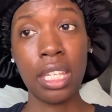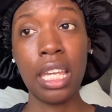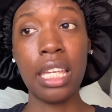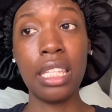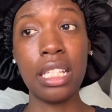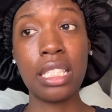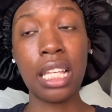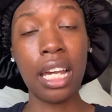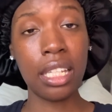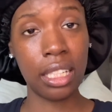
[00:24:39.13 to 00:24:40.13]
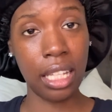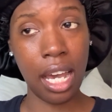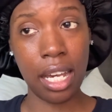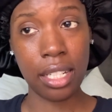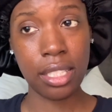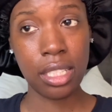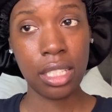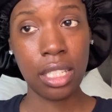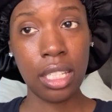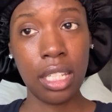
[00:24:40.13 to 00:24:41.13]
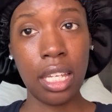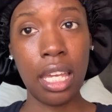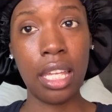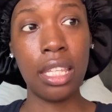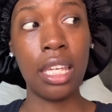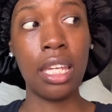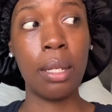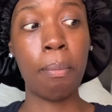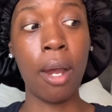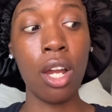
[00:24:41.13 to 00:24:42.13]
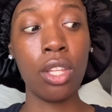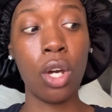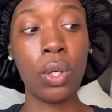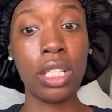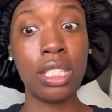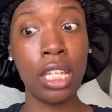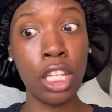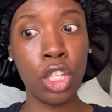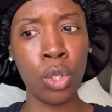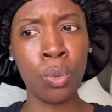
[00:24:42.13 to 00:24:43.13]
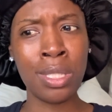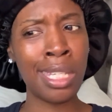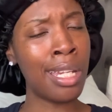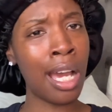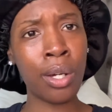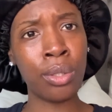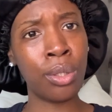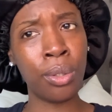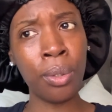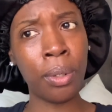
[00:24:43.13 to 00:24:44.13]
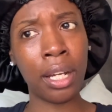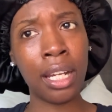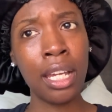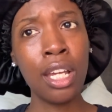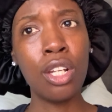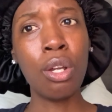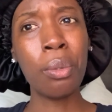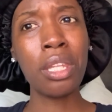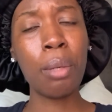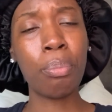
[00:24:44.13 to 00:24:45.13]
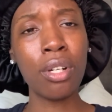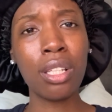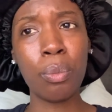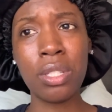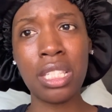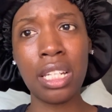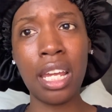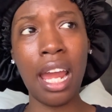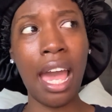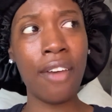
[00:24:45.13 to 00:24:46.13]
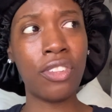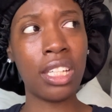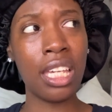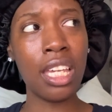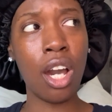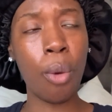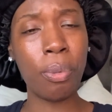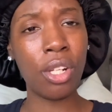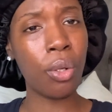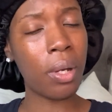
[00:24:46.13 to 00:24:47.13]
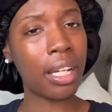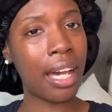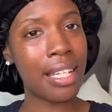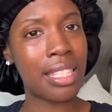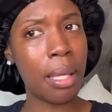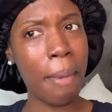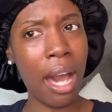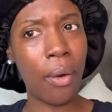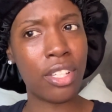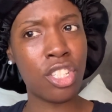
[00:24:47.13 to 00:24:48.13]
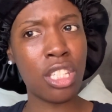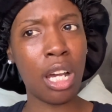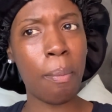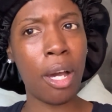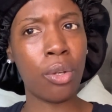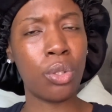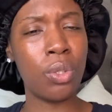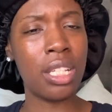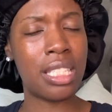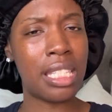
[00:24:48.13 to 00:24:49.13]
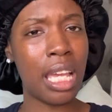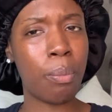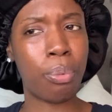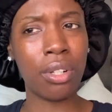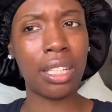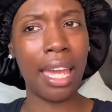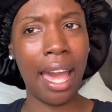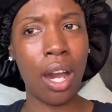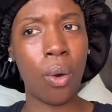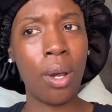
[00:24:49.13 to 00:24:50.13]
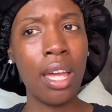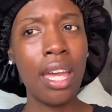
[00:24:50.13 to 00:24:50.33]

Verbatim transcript: And then Sonya knocked. And then Marlo continued to knock on the door, knowing that Brooklyn was in there after Kenya opened the door and cussed them out. And she's talking about you need to take Brooklyn out